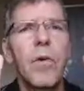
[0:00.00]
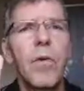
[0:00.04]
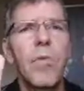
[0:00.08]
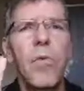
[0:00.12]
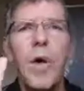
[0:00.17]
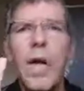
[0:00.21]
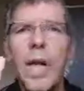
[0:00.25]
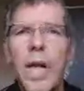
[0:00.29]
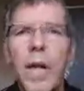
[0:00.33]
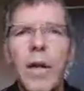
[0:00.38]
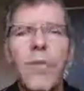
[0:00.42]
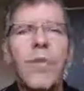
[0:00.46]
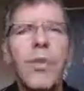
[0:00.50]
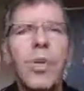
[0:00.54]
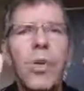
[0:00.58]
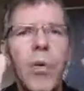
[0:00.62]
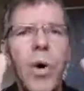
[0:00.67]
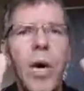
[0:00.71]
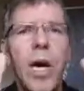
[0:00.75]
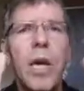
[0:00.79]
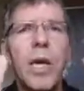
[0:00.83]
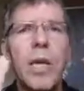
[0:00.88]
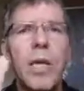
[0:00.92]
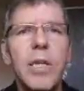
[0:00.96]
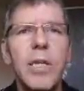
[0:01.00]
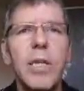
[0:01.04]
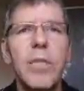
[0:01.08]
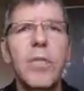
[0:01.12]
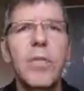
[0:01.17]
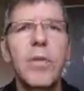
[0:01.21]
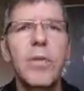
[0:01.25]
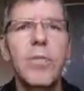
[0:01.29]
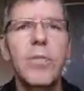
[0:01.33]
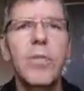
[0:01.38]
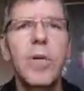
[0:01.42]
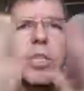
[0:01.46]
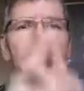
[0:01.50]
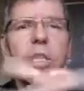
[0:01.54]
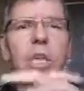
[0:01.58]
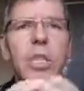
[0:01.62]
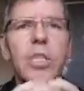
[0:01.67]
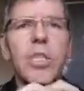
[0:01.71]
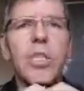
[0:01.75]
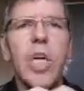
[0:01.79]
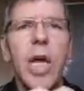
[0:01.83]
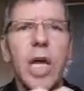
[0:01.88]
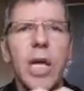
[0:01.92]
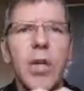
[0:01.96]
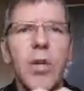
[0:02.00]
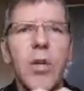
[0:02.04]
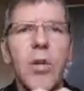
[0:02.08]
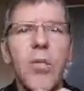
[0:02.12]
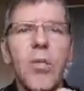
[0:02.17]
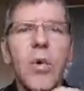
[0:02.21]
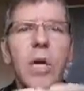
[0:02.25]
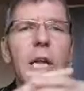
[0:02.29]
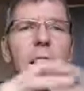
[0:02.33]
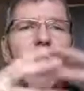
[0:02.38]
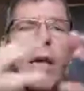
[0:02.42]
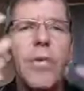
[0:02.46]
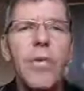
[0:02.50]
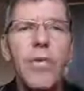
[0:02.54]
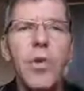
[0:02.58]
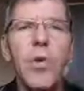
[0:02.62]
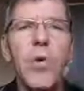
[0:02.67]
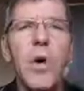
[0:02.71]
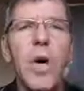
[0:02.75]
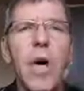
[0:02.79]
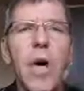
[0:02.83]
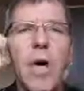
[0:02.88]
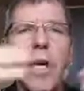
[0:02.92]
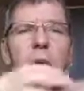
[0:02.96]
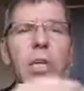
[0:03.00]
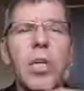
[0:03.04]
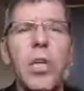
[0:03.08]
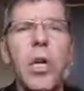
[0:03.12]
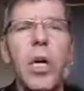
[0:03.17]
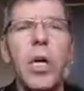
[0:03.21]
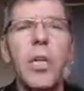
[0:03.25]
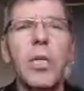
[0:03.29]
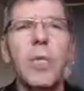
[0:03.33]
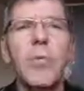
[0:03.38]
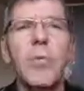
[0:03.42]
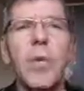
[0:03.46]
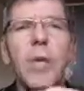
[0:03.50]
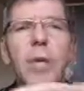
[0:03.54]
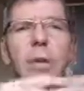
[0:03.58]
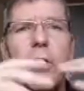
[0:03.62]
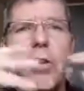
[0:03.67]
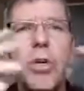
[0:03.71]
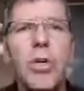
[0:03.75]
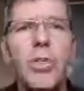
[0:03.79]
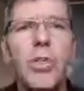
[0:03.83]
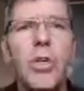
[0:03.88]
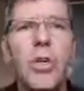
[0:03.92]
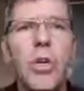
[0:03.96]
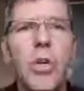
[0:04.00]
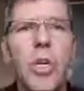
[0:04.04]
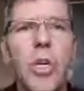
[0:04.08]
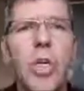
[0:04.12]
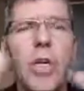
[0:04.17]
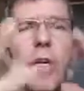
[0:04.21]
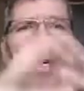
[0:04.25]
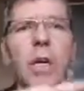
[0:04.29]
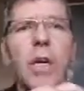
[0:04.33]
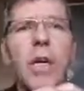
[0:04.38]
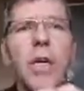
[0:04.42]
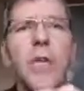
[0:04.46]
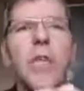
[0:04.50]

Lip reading: wherever you are in your business cycle, wherever you are in your entrepreneurial journey,